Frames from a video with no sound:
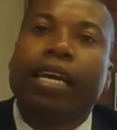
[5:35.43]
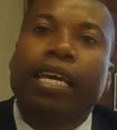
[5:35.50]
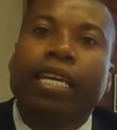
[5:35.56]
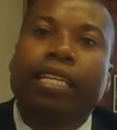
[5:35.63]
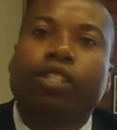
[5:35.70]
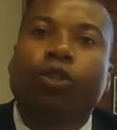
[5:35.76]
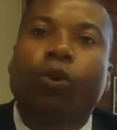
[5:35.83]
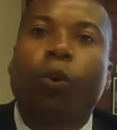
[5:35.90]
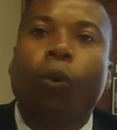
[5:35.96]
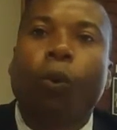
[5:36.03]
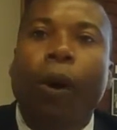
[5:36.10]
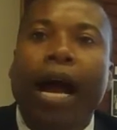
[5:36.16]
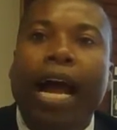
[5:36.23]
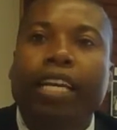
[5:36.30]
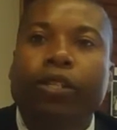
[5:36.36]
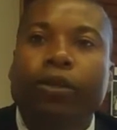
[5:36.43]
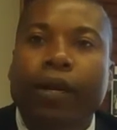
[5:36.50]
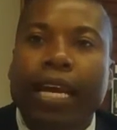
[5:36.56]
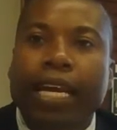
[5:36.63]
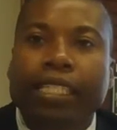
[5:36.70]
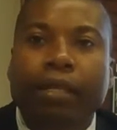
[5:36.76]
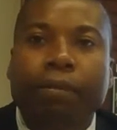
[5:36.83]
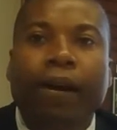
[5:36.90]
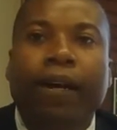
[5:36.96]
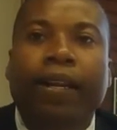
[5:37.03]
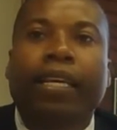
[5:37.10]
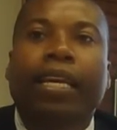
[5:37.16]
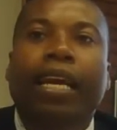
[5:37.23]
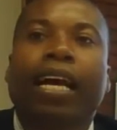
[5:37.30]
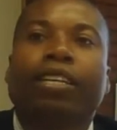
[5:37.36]
it's why do
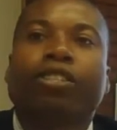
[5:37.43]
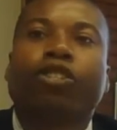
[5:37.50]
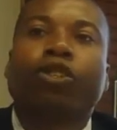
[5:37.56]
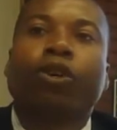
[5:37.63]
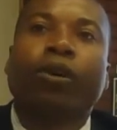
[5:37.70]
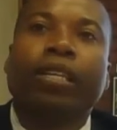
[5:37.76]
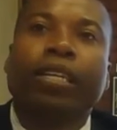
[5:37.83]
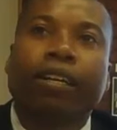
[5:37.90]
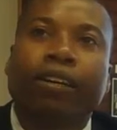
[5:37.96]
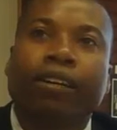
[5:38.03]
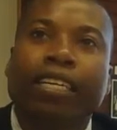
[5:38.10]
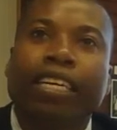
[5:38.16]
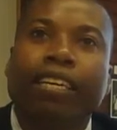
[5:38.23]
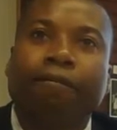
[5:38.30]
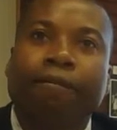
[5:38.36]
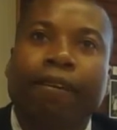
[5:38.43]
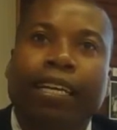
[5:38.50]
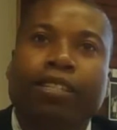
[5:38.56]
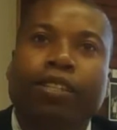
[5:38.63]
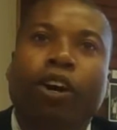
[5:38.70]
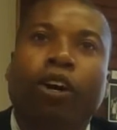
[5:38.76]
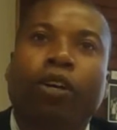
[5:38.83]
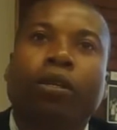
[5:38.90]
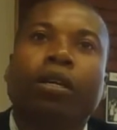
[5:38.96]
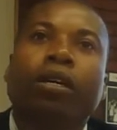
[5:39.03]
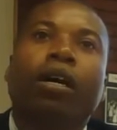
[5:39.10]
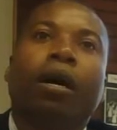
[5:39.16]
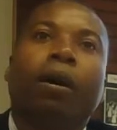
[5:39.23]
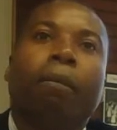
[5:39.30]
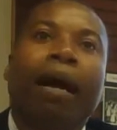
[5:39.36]
antibiotics has so little effect on
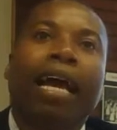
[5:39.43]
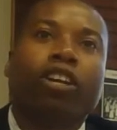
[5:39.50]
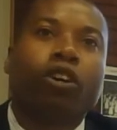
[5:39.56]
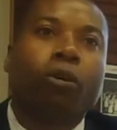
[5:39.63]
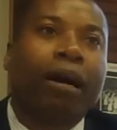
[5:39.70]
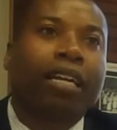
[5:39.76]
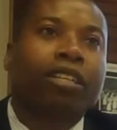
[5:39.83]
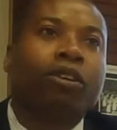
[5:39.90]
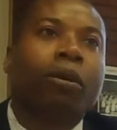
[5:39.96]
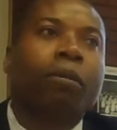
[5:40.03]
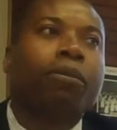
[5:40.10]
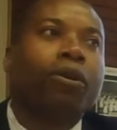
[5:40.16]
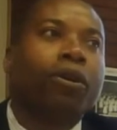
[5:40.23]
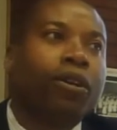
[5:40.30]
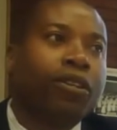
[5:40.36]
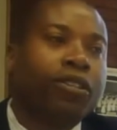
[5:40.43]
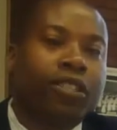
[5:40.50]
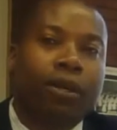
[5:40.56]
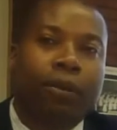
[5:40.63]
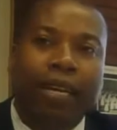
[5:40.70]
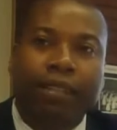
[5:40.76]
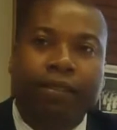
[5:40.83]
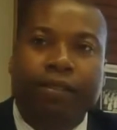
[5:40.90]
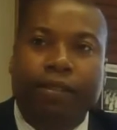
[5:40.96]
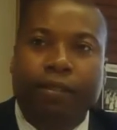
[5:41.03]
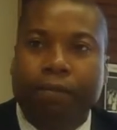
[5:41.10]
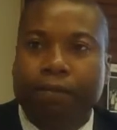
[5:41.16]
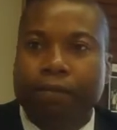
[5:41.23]
Mycobacterium ulcerans?